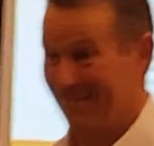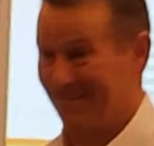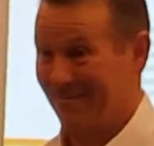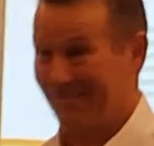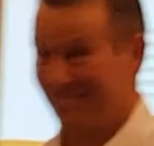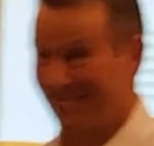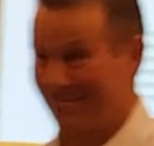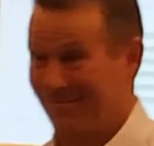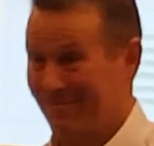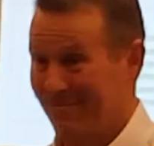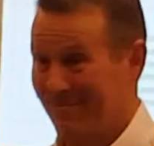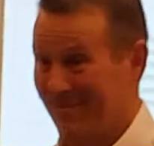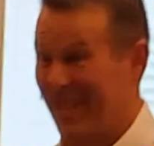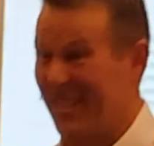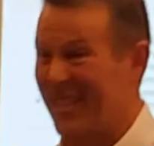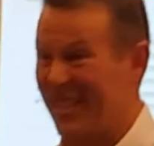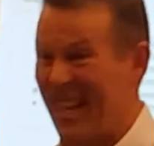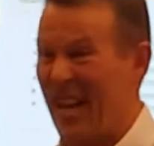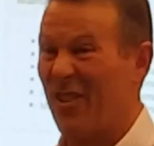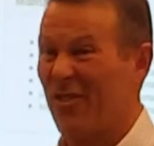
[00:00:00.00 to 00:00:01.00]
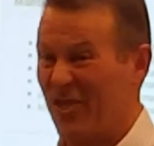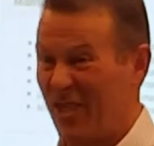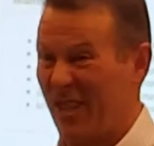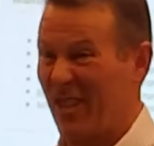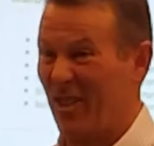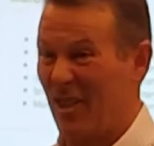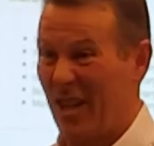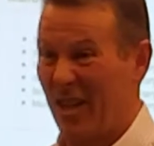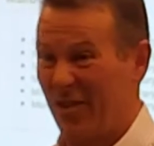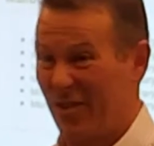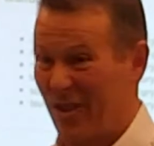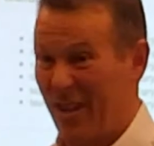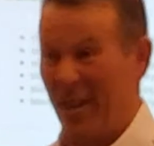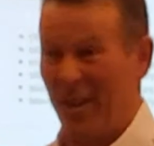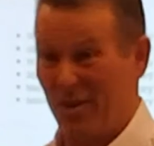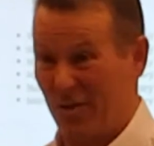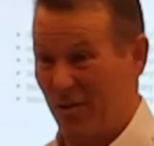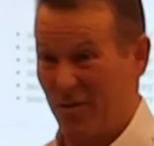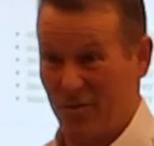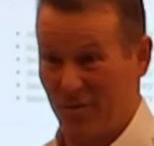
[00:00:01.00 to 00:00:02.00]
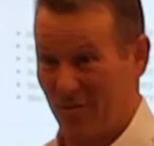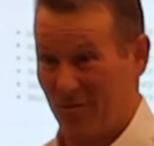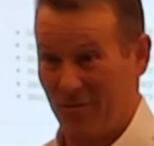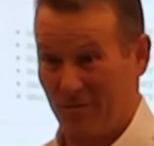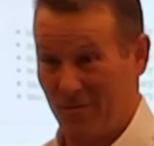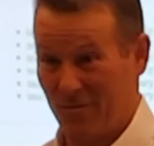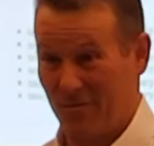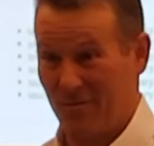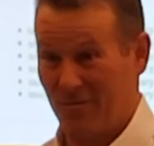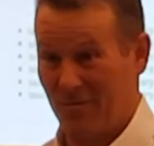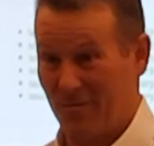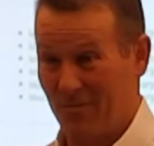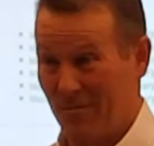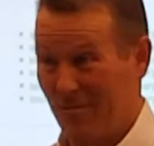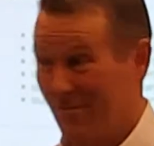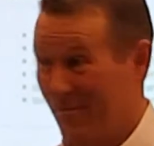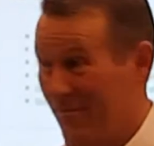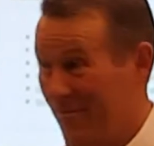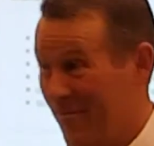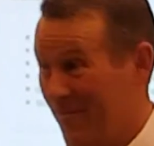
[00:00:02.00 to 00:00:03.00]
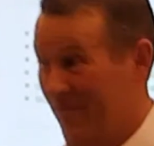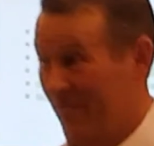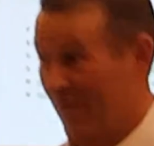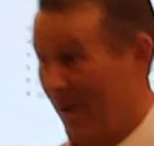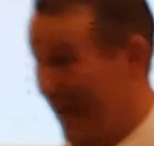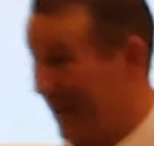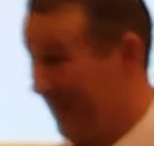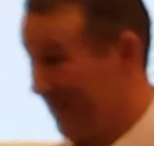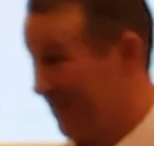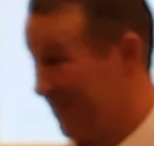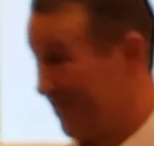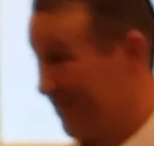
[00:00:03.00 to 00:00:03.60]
guy. This sounds like a lot of sales, right?